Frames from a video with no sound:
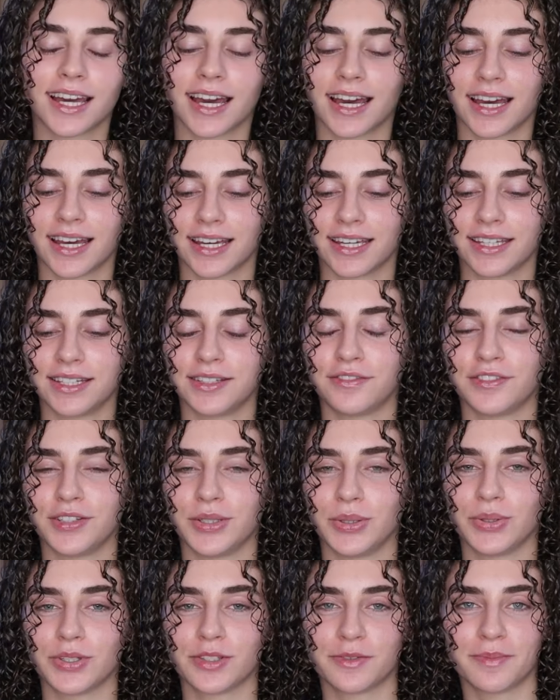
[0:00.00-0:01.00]
I
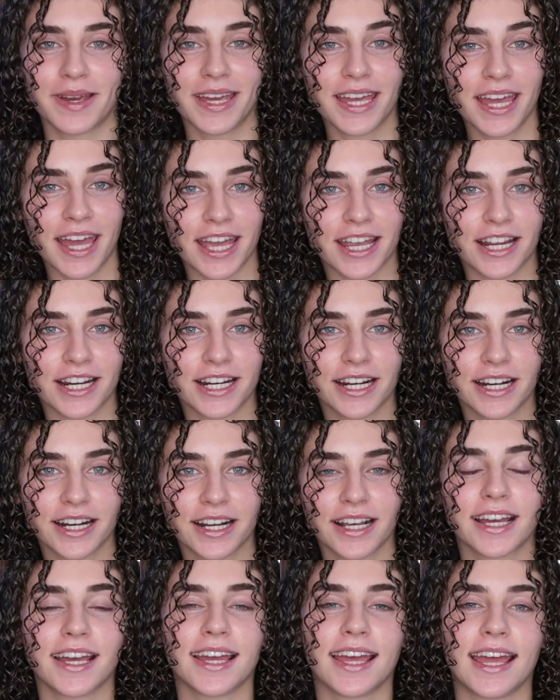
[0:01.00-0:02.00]
diffused my
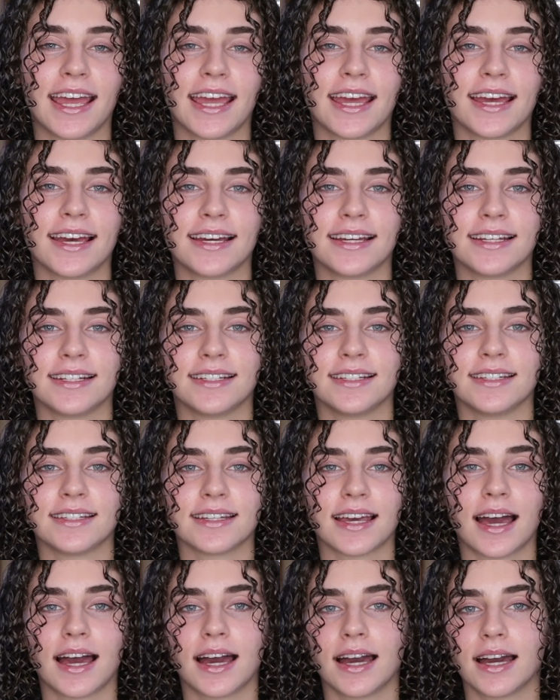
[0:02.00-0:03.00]
hair and
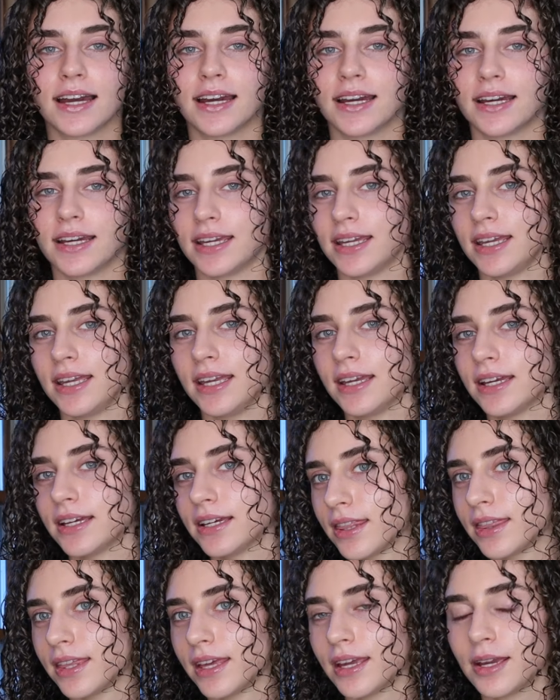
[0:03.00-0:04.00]
I
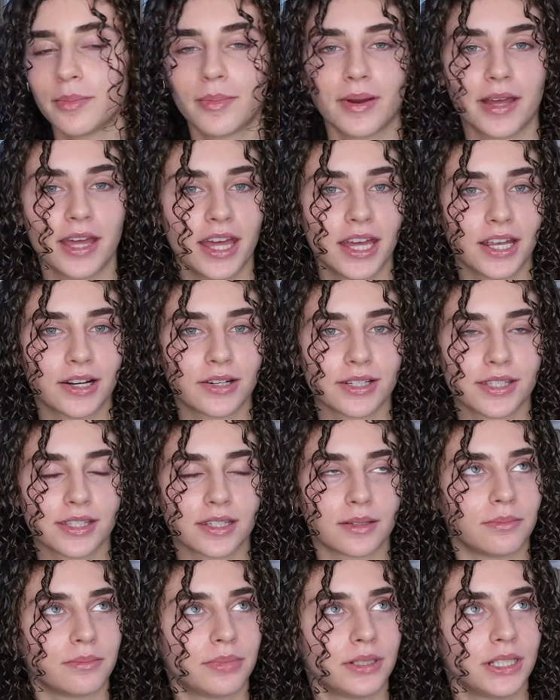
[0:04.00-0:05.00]
think my hair is
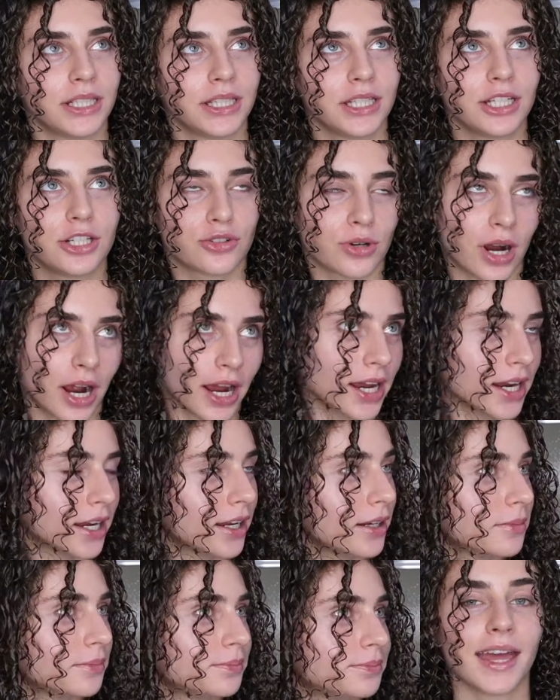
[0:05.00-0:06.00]
completely
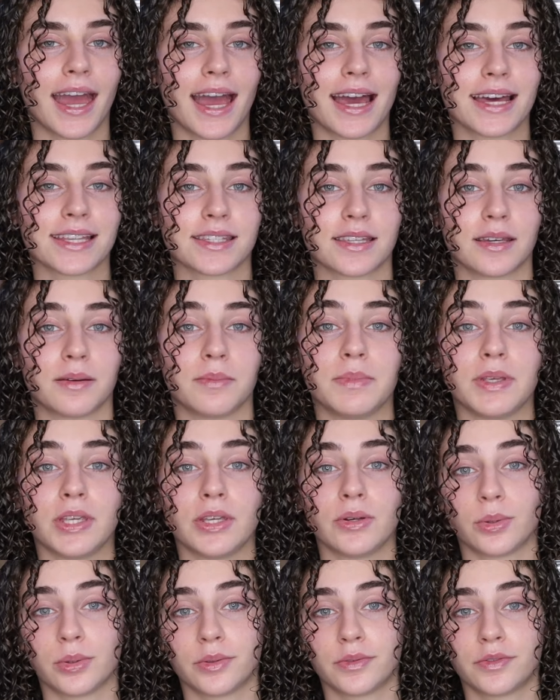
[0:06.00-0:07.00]
dry. It has a
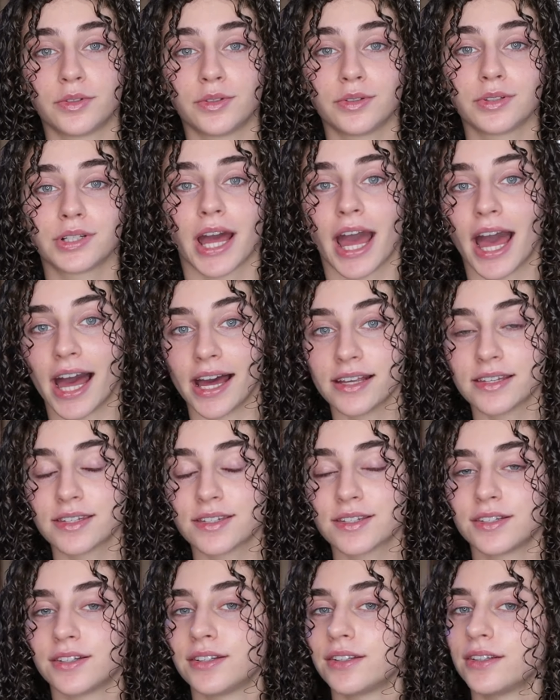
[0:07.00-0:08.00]
beautiful
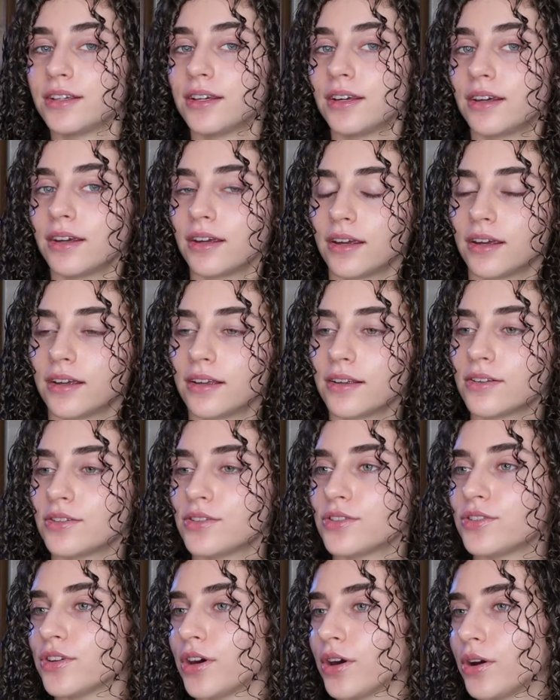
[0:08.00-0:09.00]
cast,
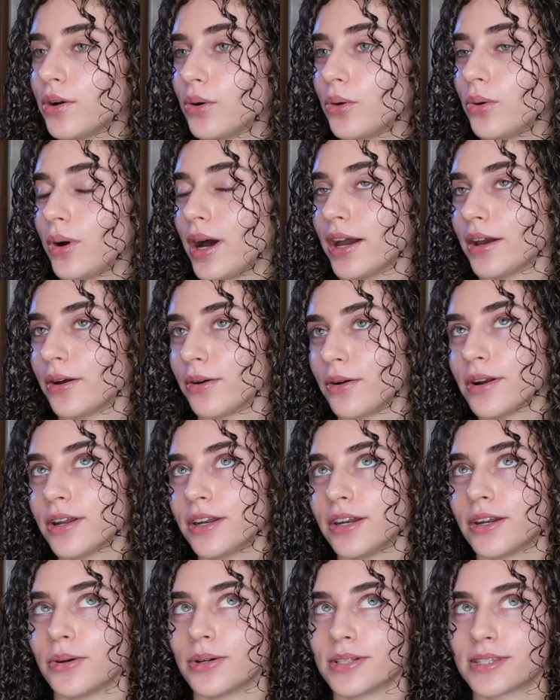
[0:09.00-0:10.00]
so I already
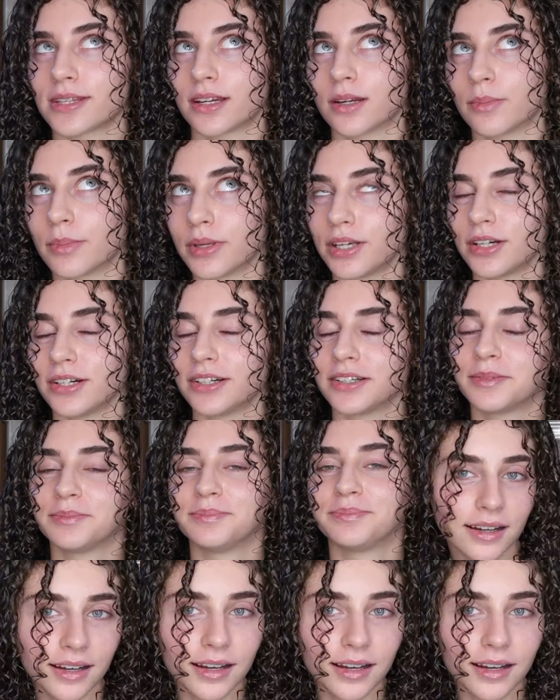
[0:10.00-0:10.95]
know it's gonna be good.